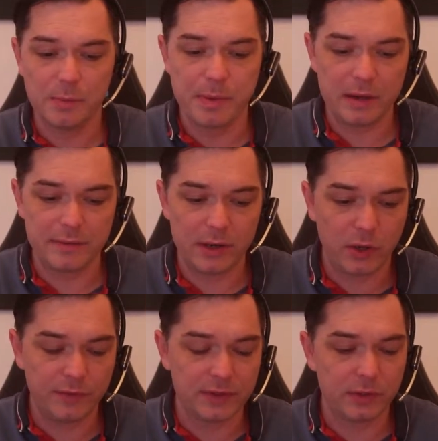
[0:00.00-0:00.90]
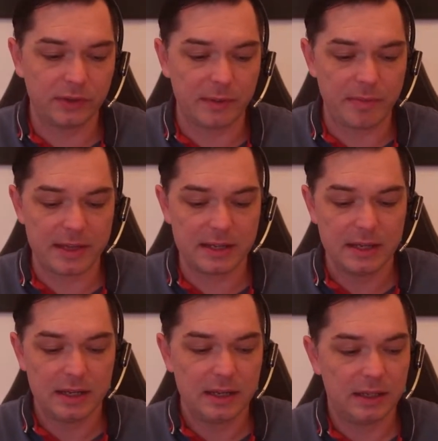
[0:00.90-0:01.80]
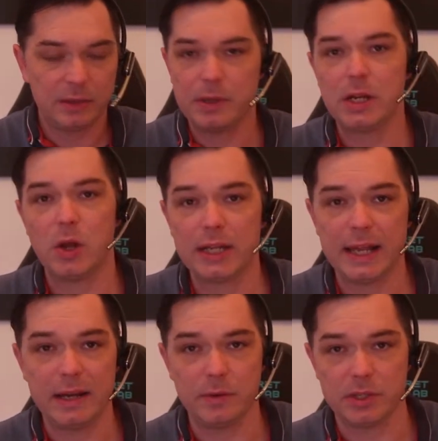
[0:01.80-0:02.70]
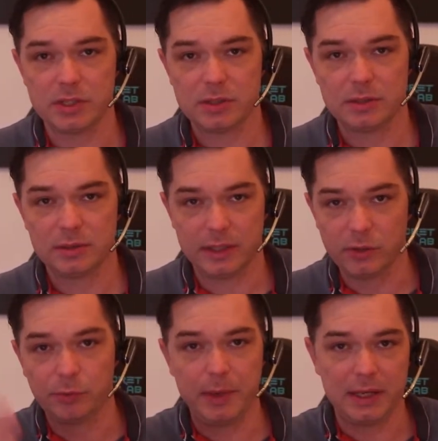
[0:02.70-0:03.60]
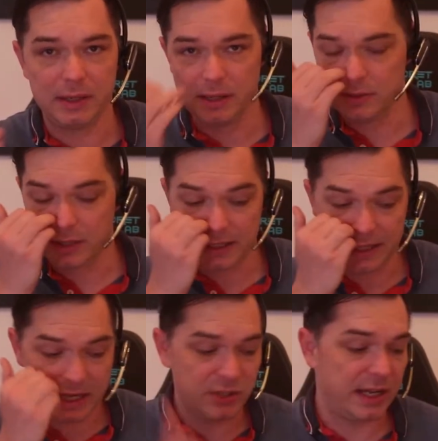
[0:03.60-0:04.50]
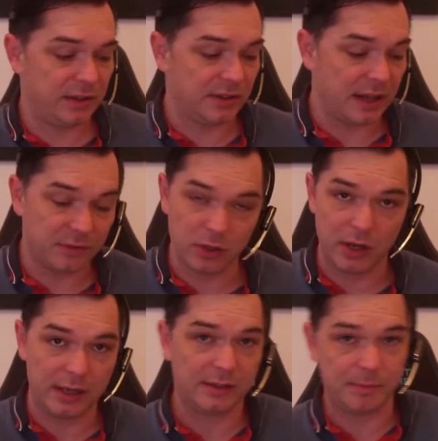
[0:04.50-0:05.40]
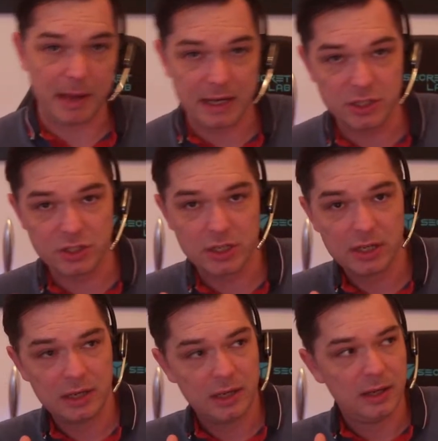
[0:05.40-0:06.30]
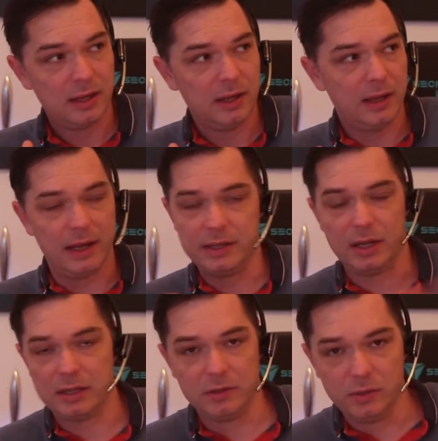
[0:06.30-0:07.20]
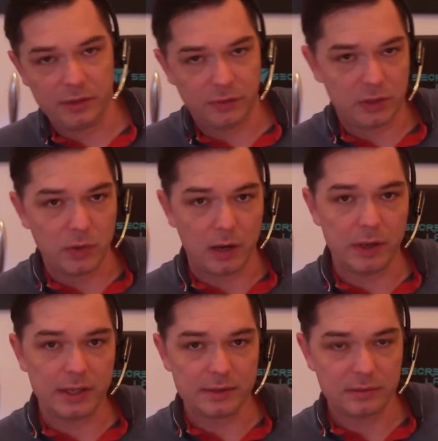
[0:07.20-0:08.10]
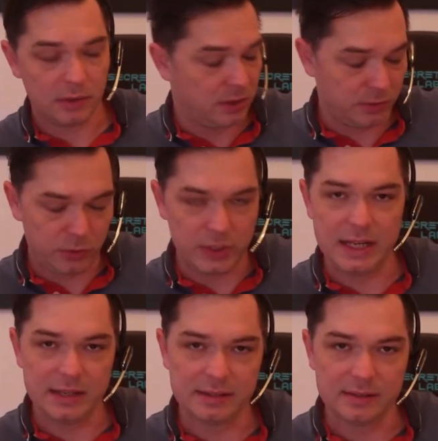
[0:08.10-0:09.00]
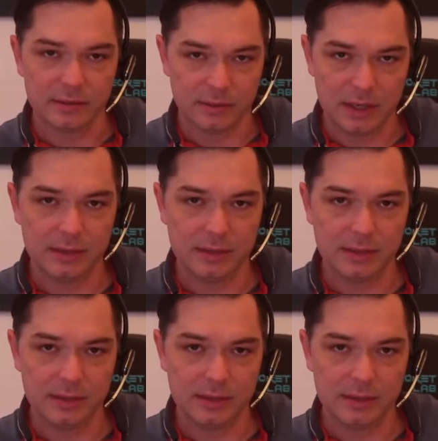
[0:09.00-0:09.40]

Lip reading: it very often to something like when you learn a language that you speak. Yeah, you can dedicate yourself to learning Spanish, and you do this for 2 hours or 2 years, right?